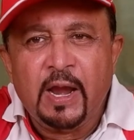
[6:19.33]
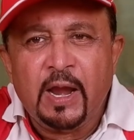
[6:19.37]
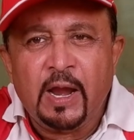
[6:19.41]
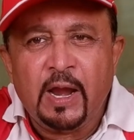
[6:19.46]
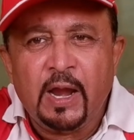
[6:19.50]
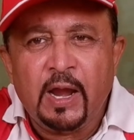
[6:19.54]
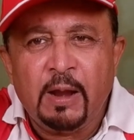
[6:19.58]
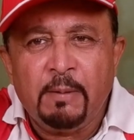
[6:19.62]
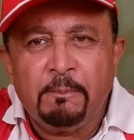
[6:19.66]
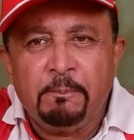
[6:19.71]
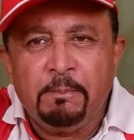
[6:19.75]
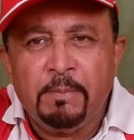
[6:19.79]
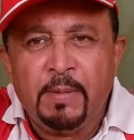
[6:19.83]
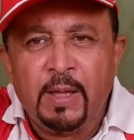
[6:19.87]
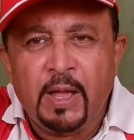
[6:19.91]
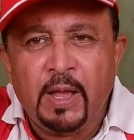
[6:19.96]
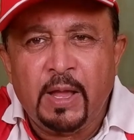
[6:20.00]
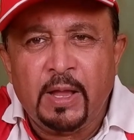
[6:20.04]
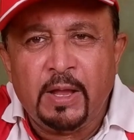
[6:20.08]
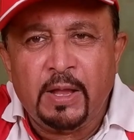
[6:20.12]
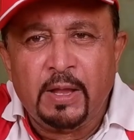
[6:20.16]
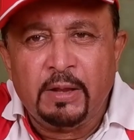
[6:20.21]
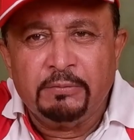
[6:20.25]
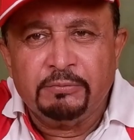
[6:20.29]

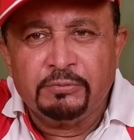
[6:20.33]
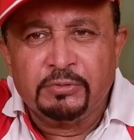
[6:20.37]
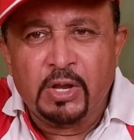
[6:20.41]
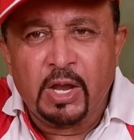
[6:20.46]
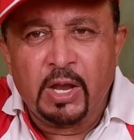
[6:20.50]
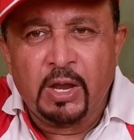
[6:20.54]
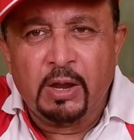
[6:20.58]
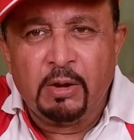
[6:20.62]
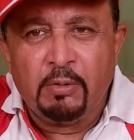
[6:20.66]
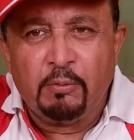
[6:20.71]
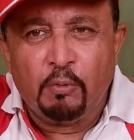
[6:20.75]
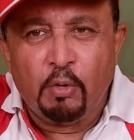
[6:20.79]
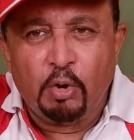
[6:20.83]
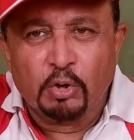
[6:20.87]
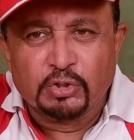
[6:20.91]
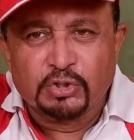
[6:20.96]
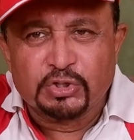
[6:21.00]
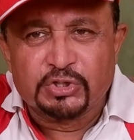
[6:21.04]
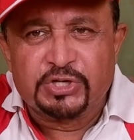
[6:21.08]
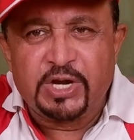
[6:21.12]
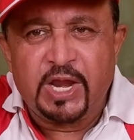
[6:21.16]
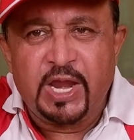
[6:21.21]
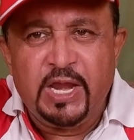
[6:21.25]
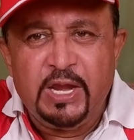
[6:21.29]
uh, uh
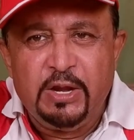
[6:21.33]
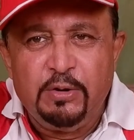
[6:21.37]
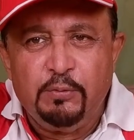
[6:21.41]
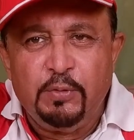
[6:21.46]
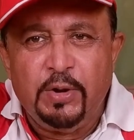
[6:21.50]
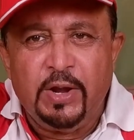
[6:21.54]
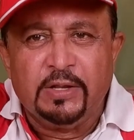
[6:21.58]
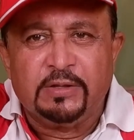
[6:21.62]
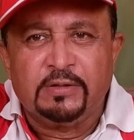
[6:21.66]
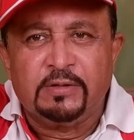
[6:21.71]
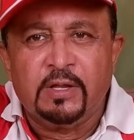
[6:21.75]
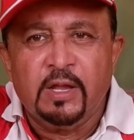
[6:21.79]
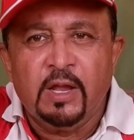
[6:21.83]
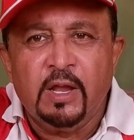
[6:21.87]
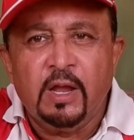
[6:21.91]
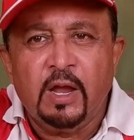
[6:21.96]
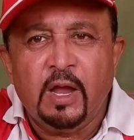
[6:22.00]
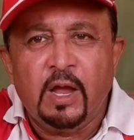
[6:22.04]
was staying with